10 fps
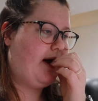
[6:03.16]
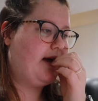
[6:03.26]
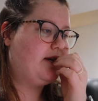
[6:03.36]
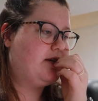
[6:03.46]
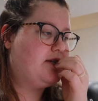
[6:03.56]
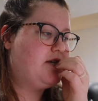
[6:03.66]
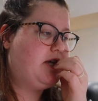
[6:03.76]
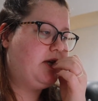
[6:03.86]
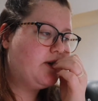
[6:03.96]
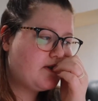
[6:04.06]
I
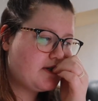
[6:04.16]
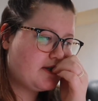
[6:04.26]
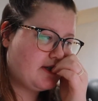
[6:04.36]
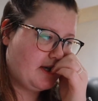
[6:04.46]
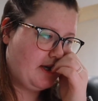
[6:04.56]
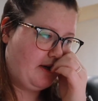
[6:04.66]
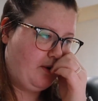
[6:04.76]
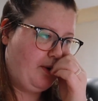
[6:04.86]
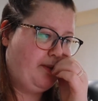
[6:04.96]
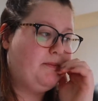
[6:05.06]
used
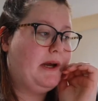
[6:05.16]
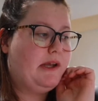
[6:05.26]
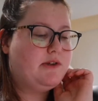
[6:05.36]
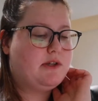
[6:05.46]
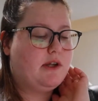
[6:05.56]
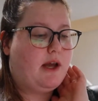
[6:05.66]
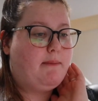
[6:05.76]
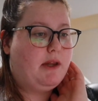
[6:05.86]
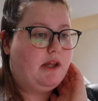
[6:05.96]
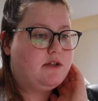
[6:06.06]
to, by used to like I
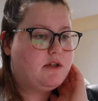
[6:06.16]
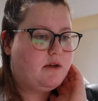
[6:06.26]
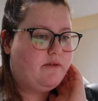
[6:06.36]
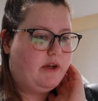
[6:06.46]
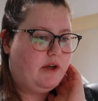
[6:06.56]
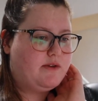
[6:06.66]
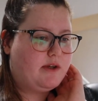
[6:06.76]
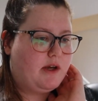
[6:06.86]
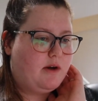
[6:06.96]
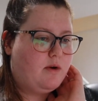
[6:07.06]
mean like two videos
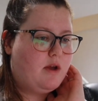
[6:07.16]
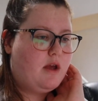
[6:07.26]
ago,